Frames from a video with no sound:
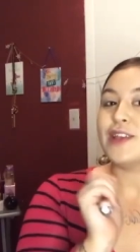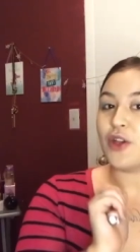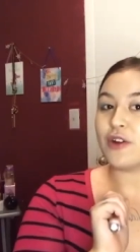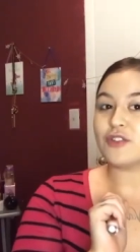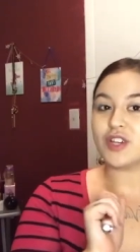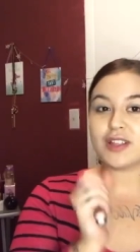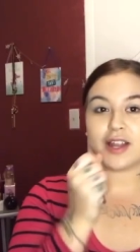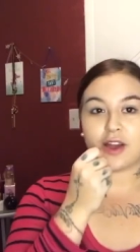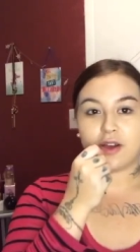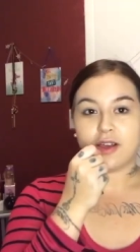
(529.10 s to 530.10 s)
y'all go check
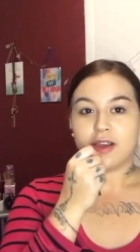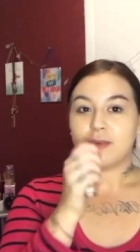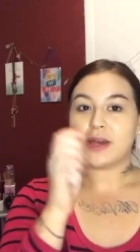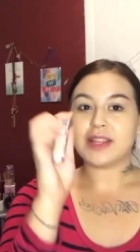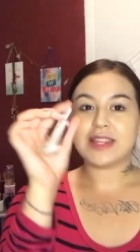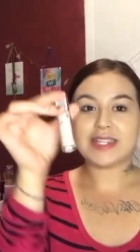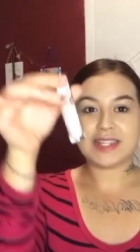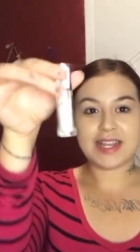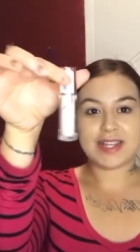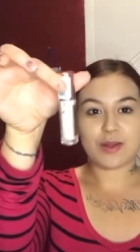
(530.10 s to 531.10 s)
that out. But
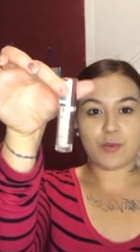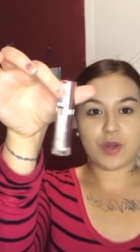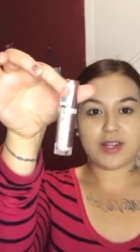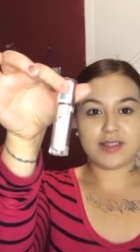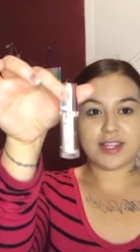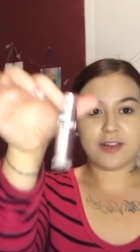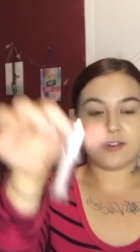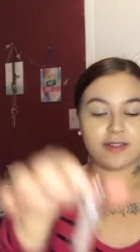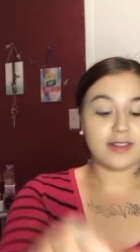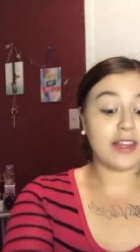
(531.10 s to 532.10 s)
this is one
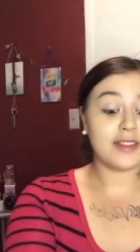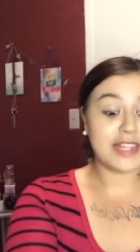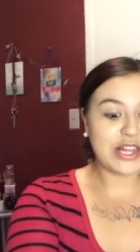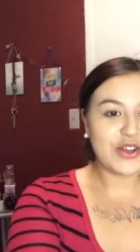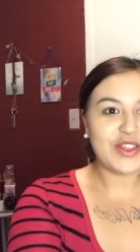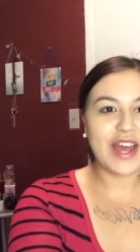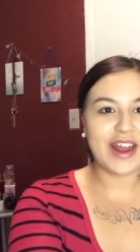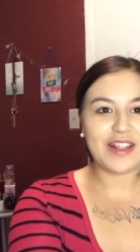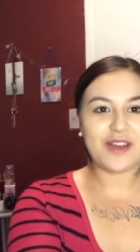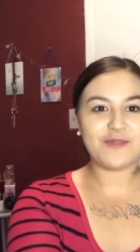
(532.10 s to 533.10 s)
concealer that
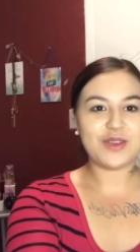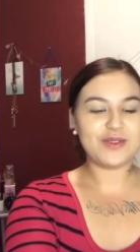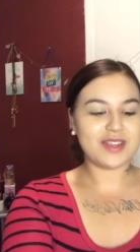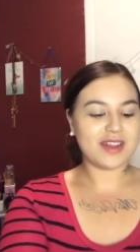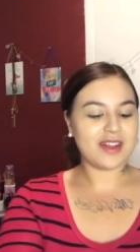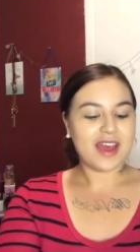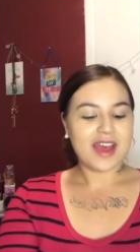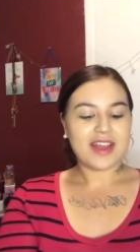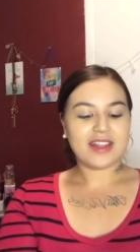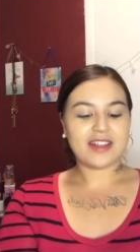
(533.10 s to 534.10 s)
I love using.
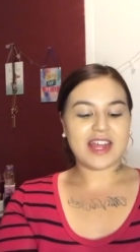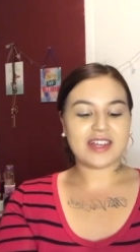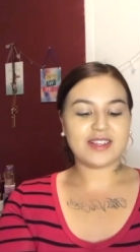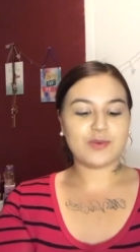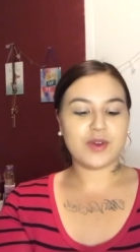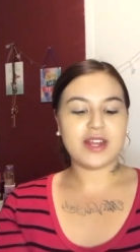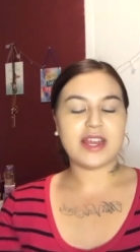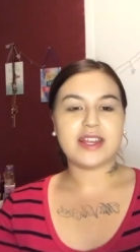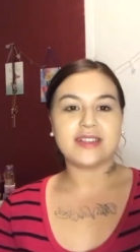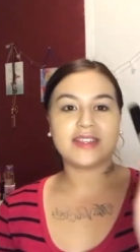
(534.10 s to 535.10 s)
The next one
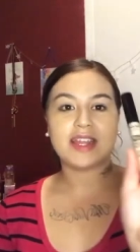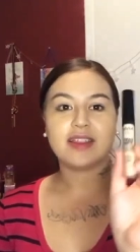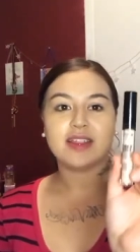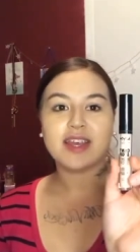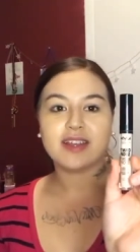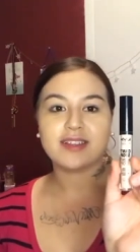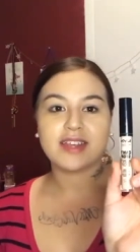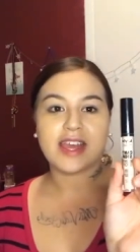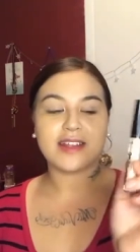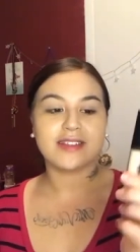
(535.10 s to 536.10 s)
is the NYX
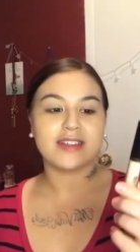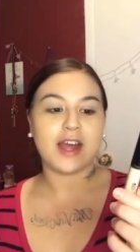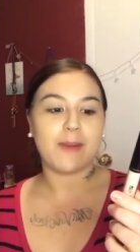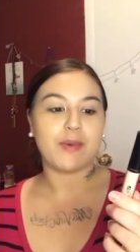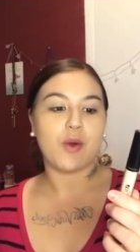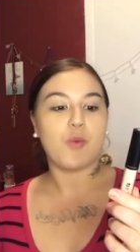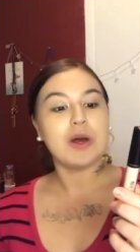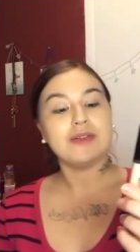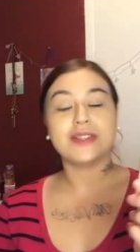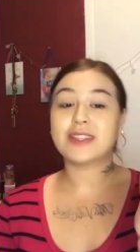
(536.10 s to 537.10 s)
Can't Stop,
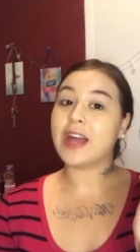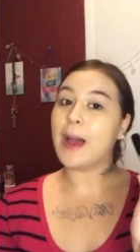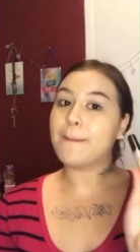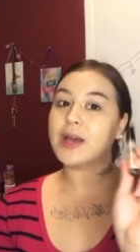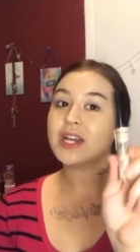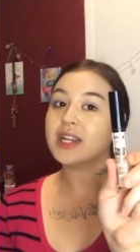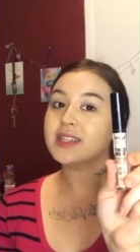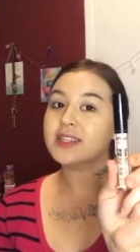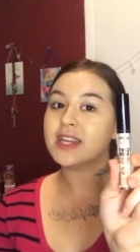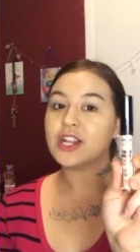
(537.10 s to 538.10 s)
Won't Stop
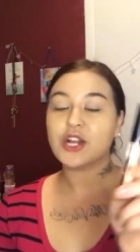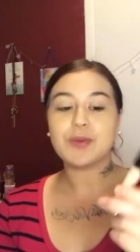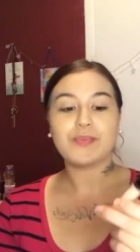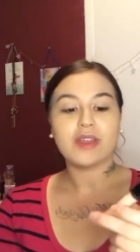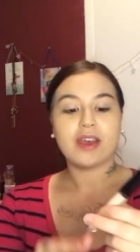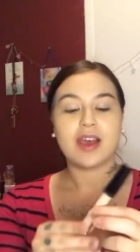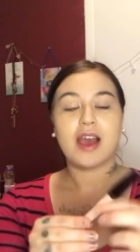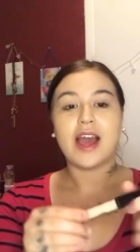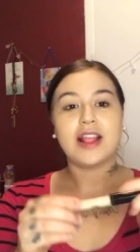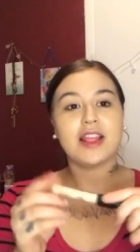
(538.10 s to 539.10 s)
Concealer.
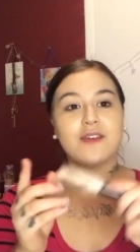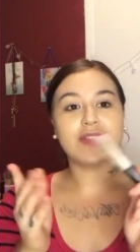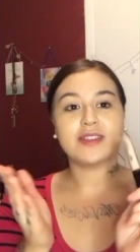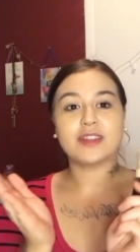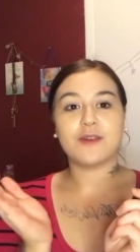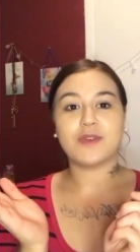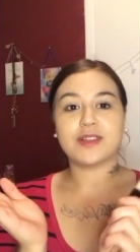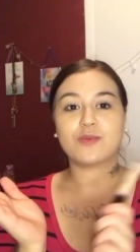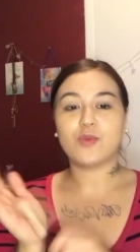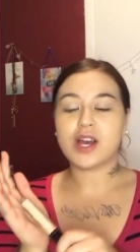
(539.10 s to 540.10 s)
I love this stuff
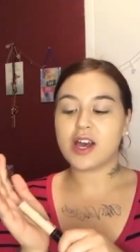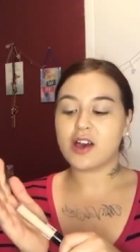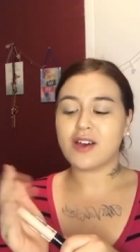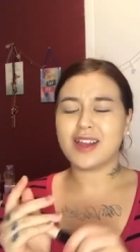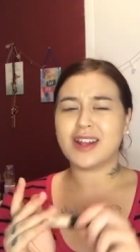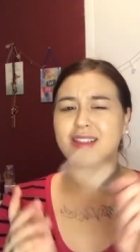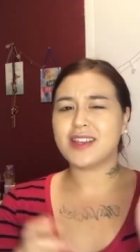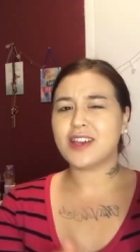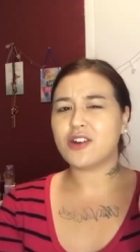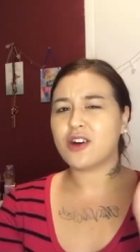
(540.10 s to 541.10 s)
as well. And I
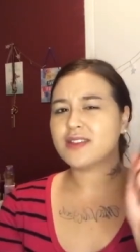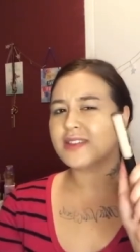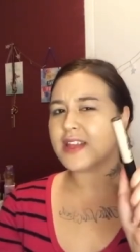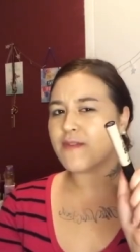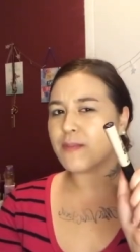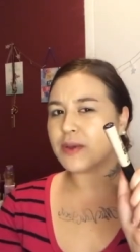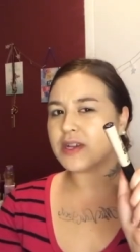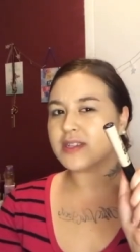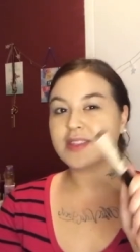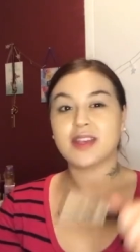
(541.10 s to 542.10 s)
think it costs
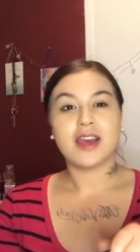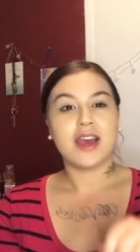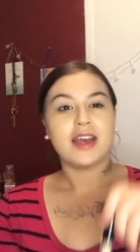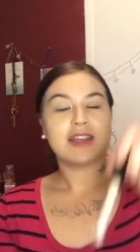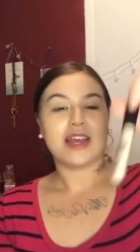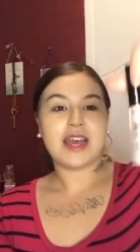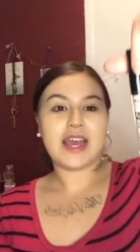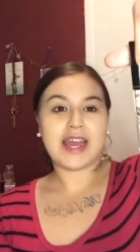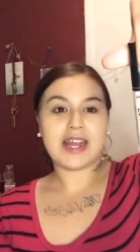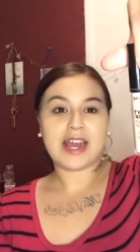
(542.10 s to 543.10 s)
$7.
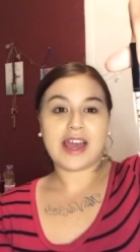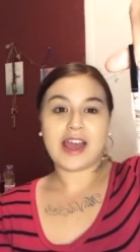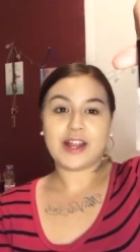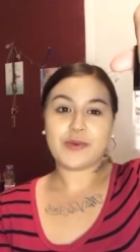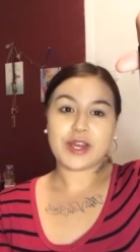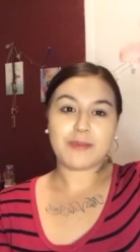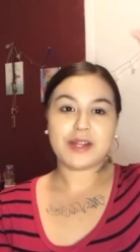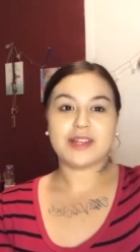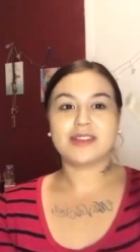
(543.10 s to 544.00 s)
And I highly recommend